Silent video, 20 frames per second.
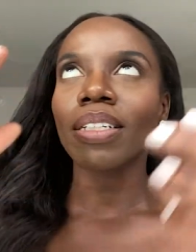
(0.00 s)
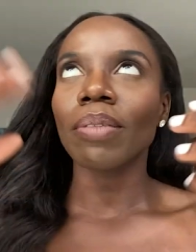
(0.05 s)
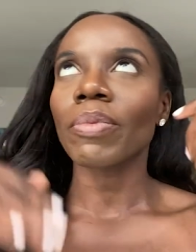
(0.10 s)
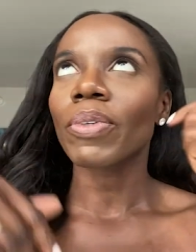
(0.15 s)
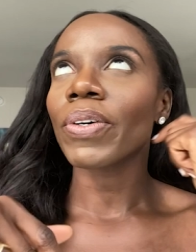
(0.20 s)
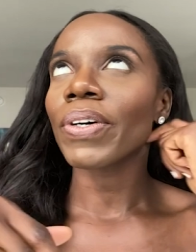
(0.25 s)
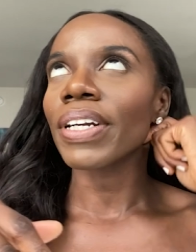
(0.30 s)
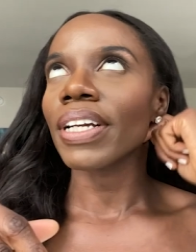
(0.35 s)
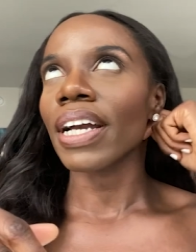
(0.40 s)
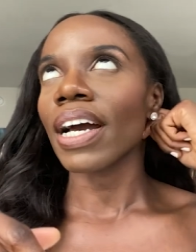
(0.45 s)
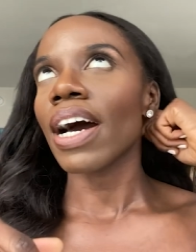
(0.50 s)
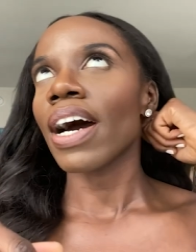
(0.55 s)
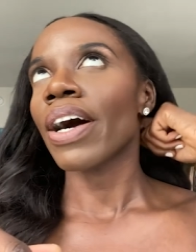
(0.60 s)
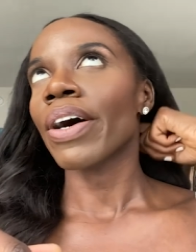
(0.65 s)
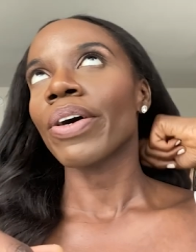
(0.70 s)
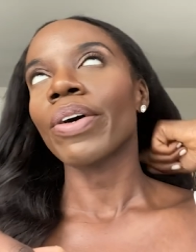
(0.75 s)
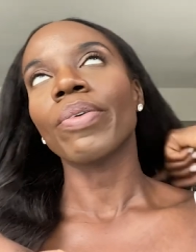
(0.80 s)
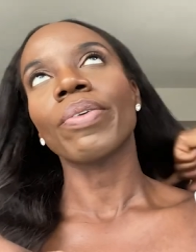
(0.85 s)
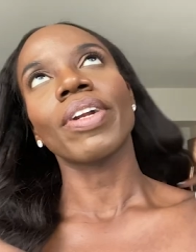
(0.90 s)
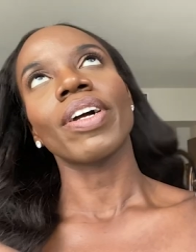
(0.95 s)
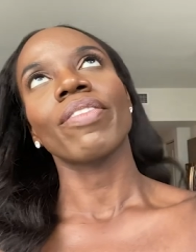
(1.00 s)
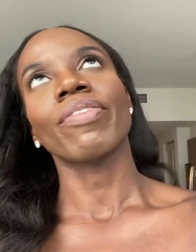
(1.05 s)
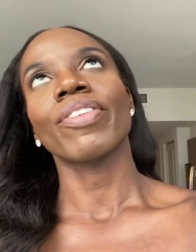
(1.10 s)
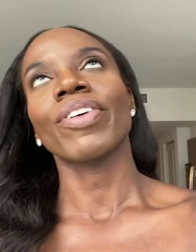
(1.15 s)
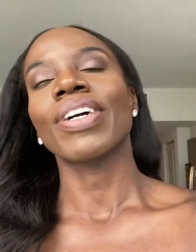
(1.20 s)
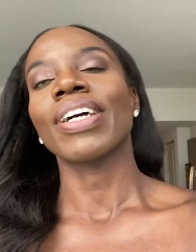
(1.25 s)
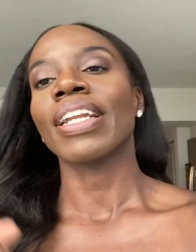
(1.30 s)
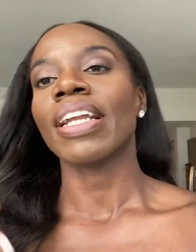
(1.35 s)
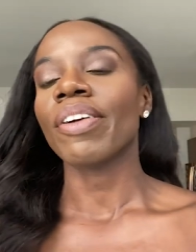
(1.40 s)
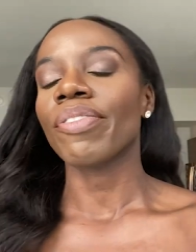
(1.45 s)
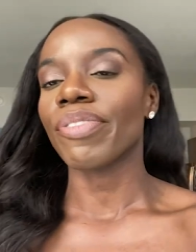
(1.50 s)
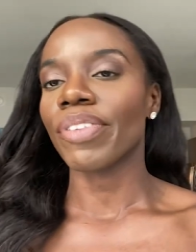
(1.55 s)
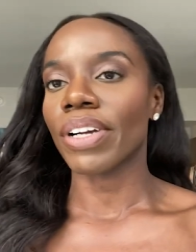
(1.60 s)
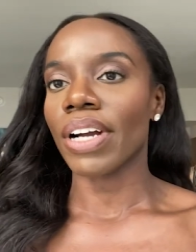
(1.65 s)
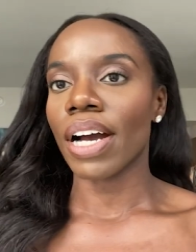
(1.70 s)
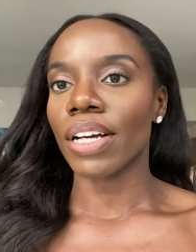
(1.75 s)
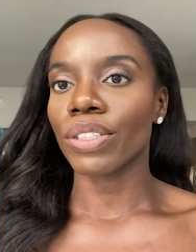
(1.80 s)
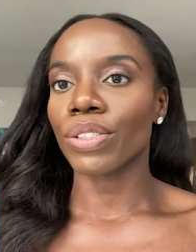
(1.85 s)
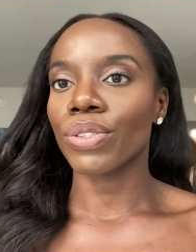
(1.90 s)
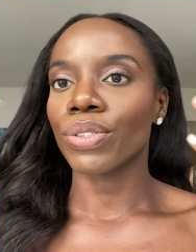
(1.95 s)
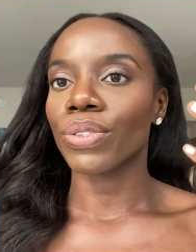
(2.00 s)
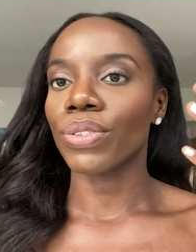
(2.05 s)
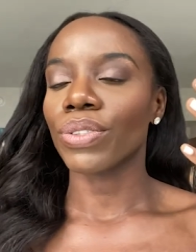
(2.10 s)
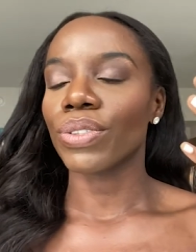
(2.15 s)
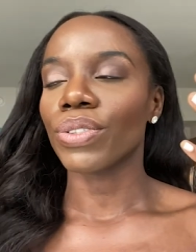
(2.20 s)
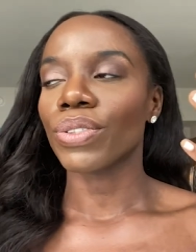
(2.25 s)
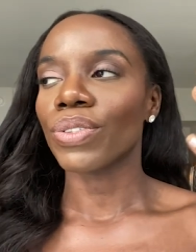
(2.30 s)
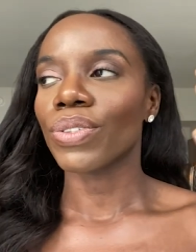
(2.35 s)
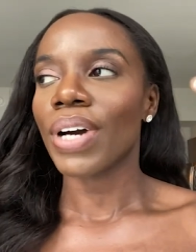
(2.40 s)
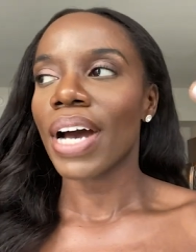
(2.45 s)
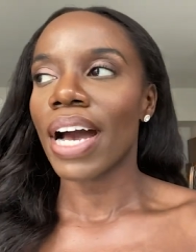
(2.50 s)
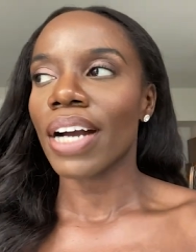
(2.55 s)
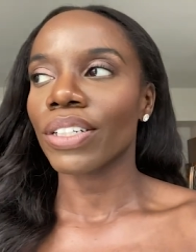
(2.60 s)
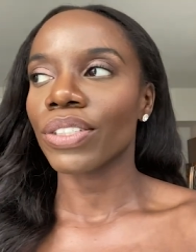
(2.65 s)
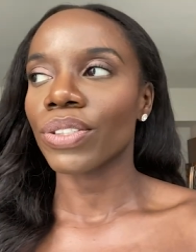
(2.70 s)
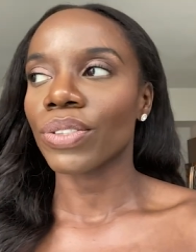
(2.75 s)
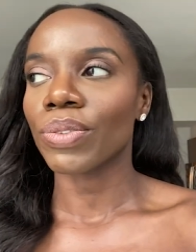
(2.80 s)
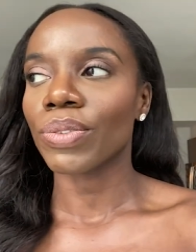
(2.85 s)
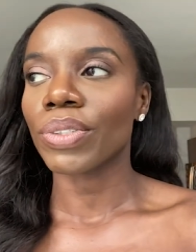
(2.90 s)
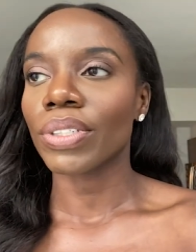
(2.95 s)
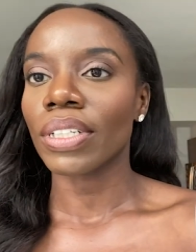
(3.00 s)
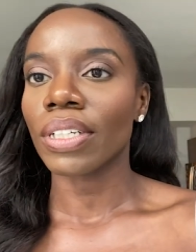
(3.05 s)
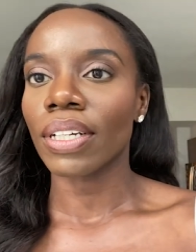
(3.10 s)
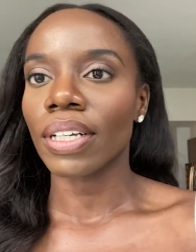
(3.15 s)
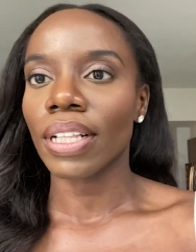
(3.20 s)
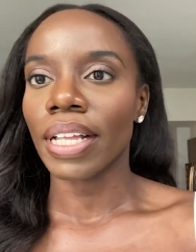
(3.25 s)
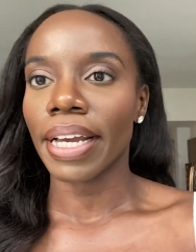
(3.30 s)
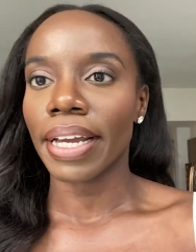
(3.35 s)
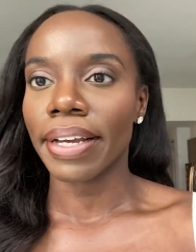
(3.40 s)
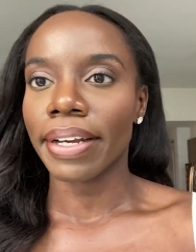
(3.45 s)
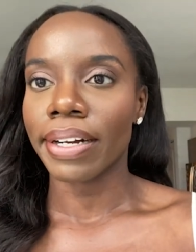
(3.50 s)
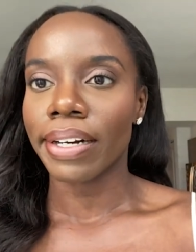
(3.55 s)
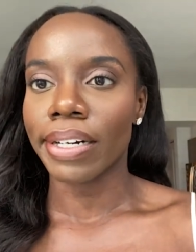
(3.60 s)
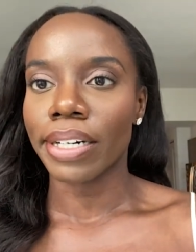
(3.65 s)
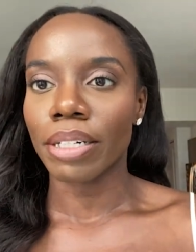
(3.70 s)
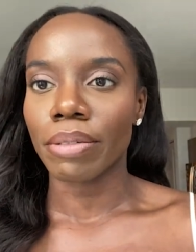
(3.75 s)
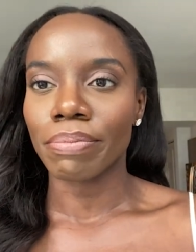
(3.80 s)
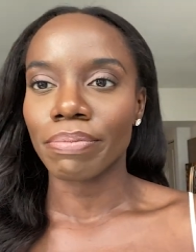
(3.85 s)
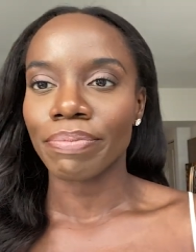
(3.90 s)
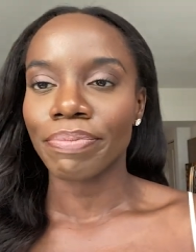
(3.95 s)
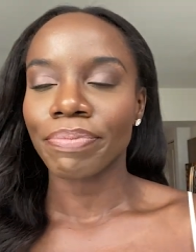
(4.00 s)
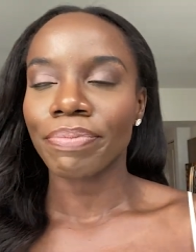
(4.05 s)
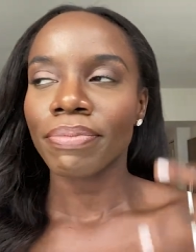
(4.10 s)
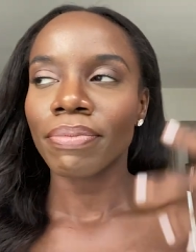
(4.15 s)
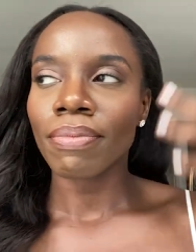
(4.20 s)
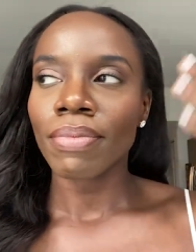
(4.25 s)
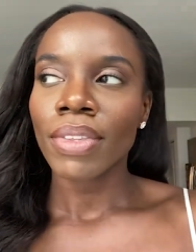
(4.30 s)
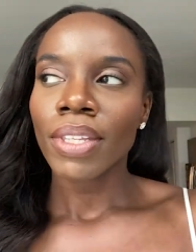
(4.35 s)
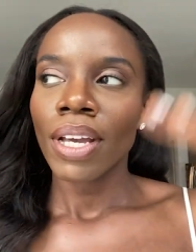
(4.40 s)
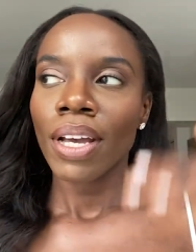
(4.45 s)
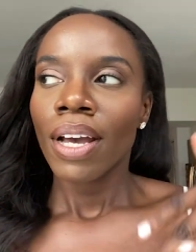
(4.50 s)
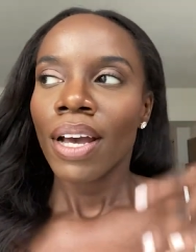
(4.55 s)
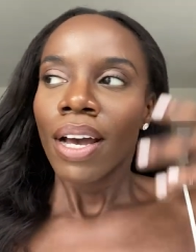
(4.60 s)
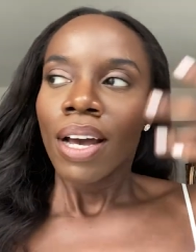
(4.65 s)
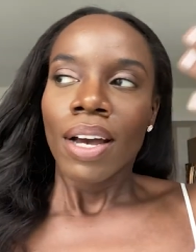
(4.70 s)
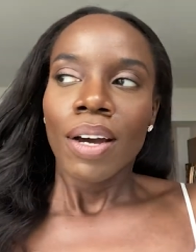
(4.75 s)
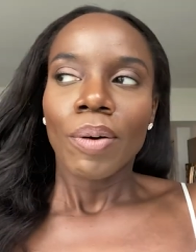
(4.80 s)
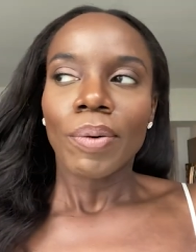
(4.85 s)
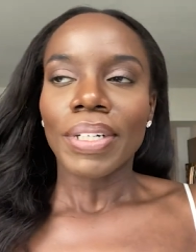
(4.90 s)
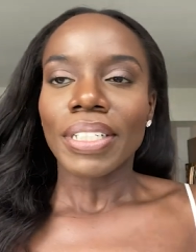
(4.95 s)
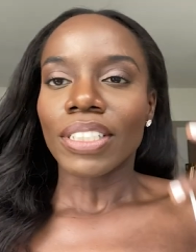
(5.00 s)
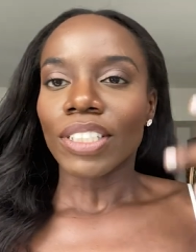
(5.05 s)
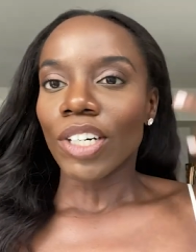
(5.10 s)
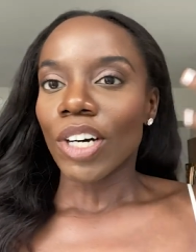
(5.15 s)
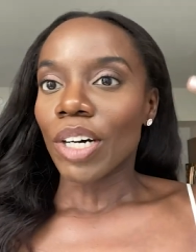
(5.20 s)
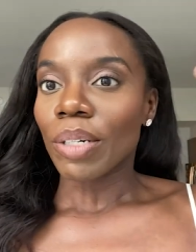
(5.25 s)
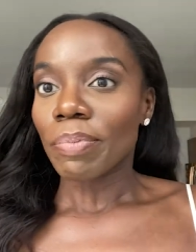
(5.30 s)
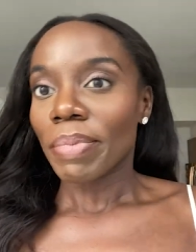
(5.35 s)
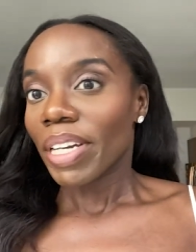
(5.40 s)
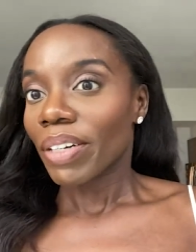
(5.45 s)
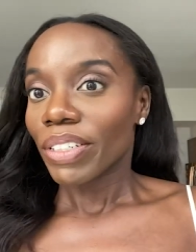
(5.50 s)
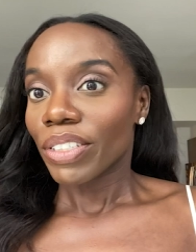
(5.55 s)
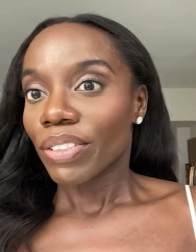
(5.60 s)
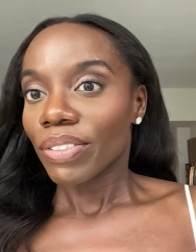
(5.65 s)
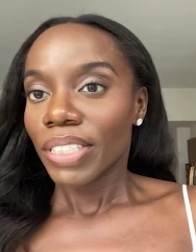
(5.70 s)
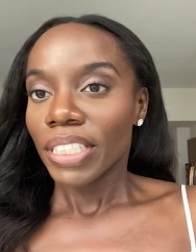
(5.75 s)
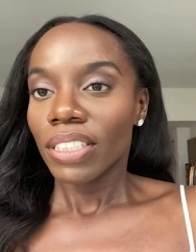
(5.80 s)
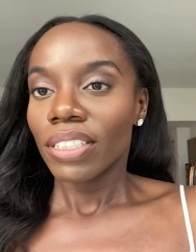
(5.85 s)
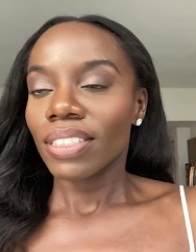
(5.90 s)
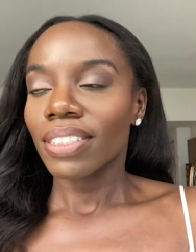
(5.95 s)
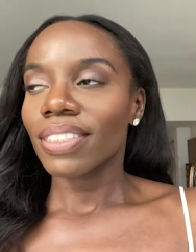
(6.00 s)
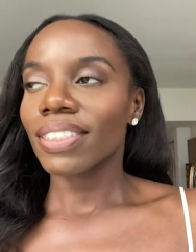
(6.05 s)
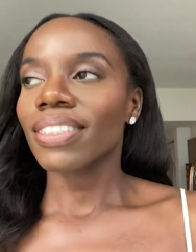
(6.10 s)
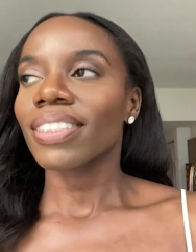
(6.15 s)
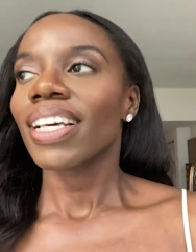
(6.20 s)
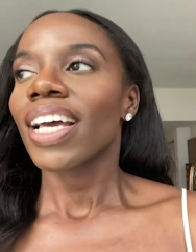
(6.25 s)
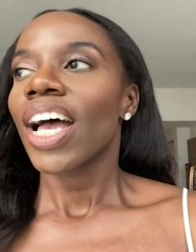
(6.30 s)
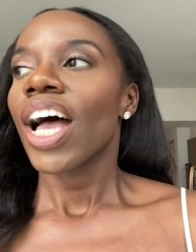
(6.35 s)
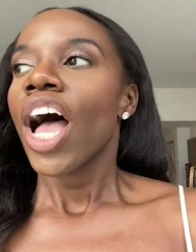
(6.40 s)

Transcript: up going out or whatever. And I forgot to actually like, um, what is it called? Make reservations.